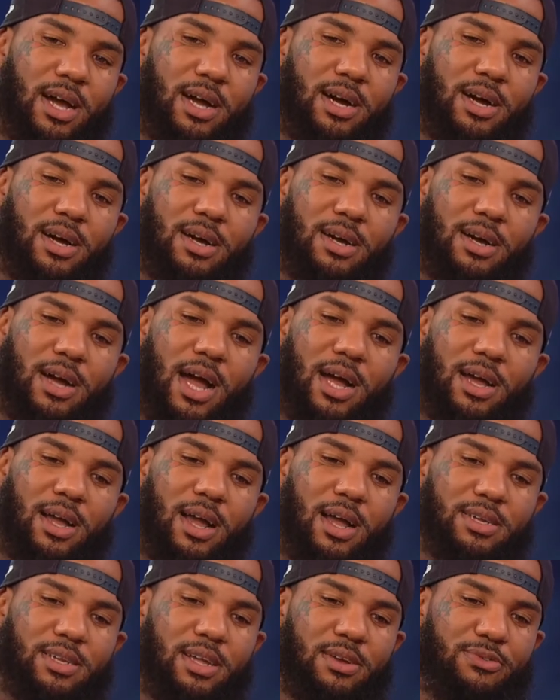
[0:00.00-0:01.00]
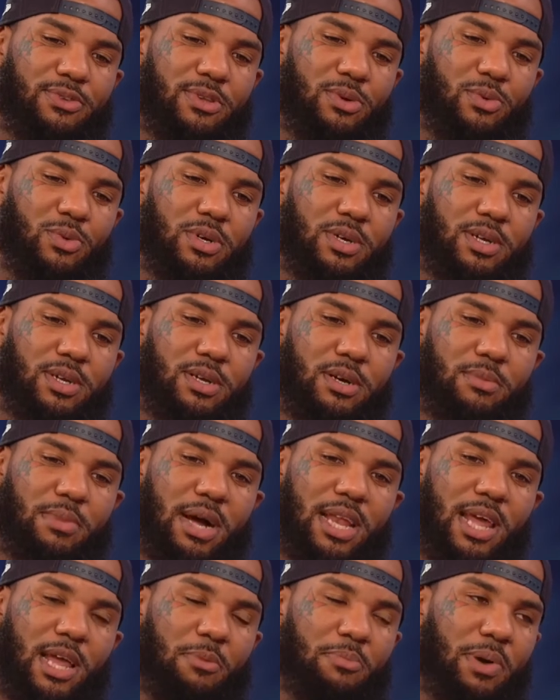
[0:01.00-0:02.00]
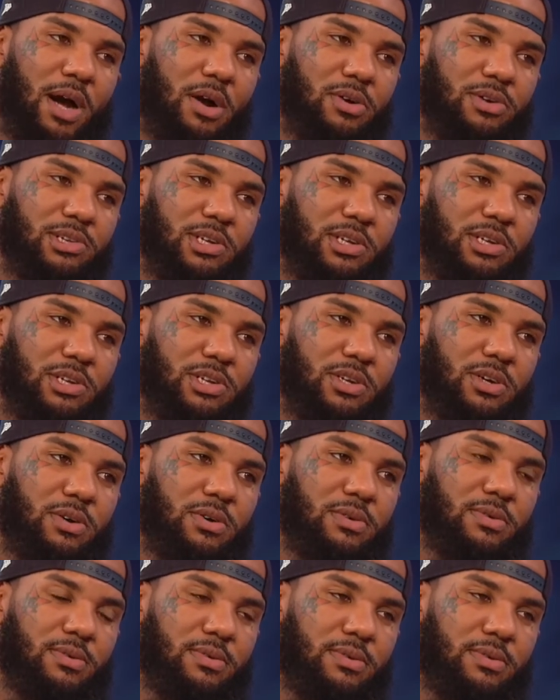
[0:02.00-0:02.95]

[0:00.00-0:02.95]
I definitely would. I like Power. It's a good show.